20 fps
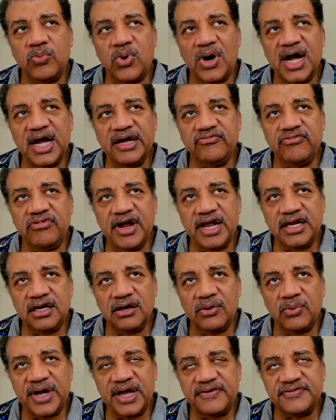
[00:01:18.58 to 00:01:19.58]
Why
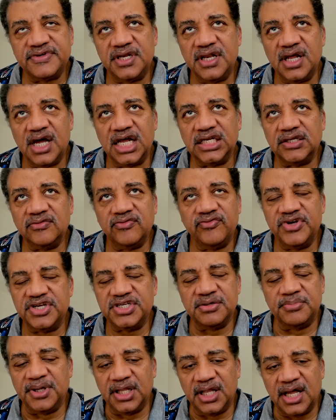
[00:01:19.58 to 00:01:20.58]
radio waves and not
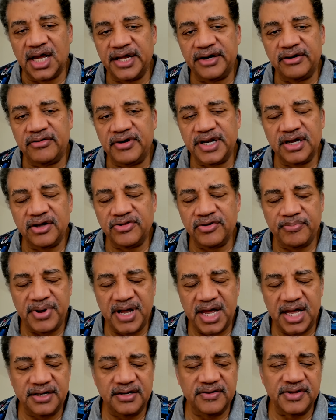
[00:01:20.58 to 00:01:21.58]
visible light or any other
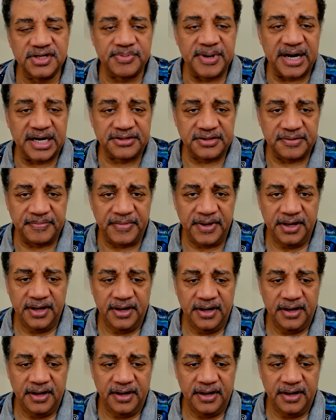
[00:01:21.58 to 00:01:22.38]
band of the spectrum?